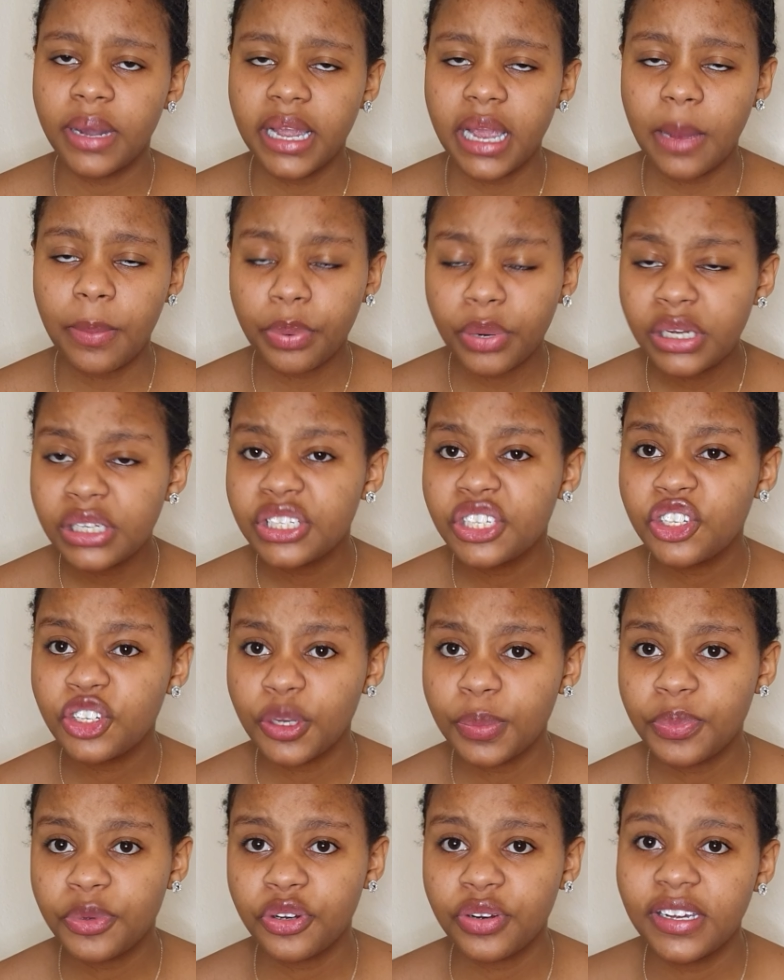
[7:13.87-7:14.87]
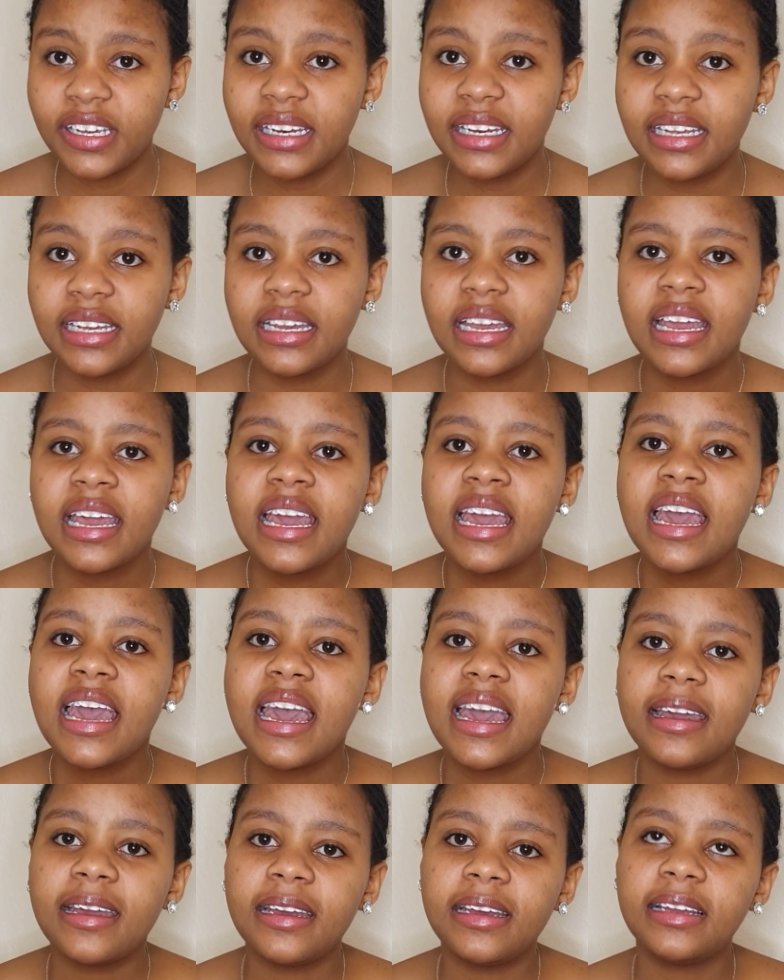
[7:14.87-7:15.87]
apprenticeship training,
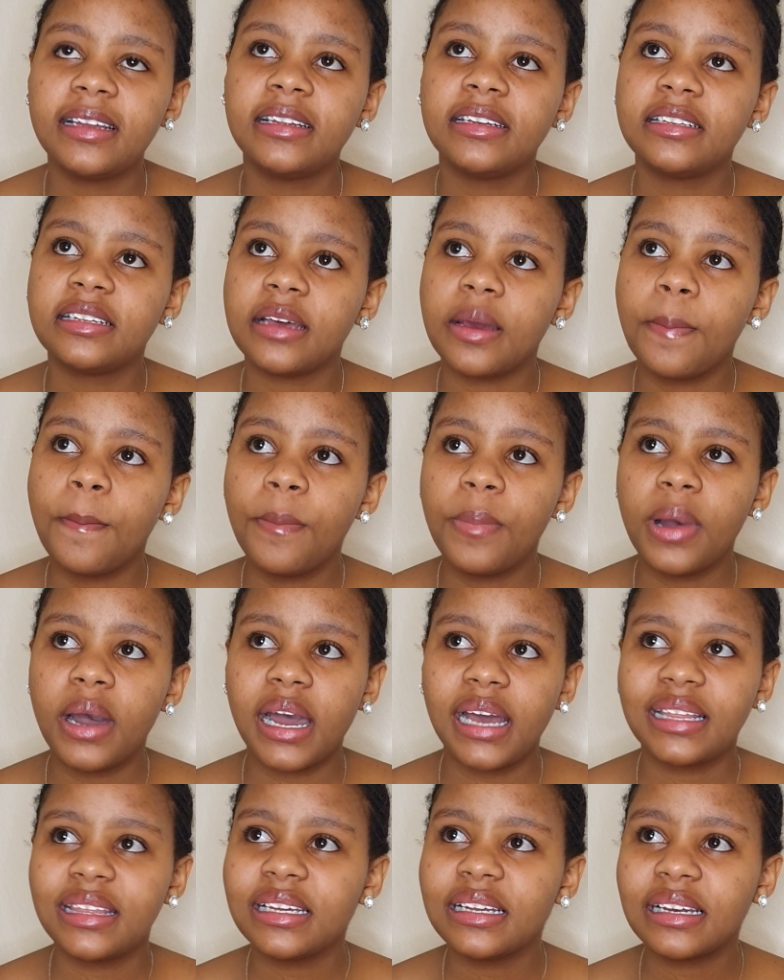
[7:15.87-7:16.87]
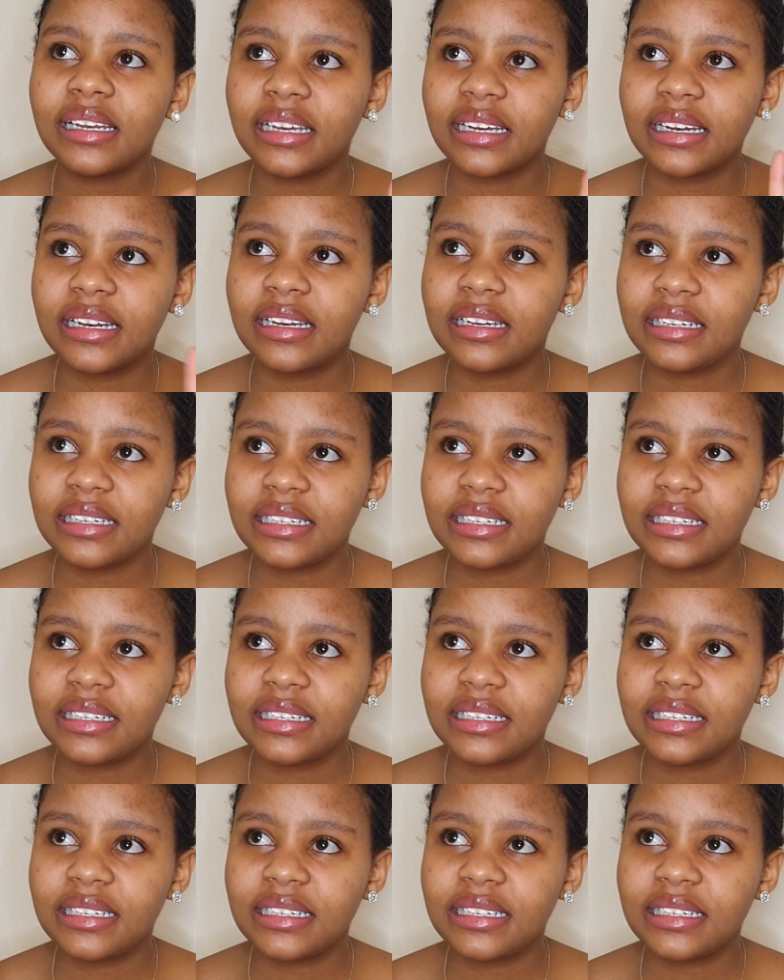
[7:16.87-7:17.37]
and I think like